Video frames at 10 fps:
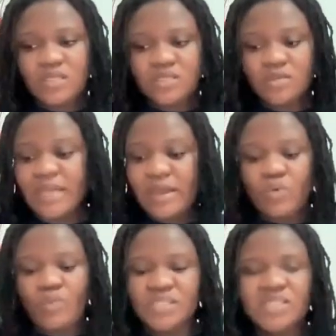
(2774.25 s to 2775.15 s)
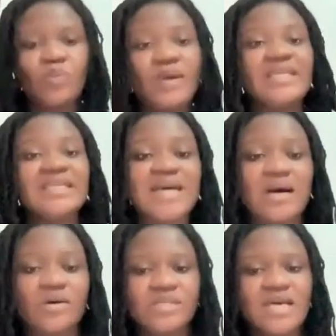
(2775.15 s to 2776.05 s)
something I always say: when in
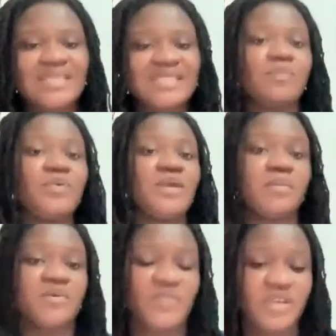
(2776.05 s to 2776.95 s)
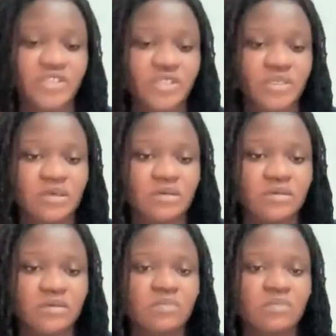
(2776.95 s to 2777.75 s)
doubt, ask a PR professional,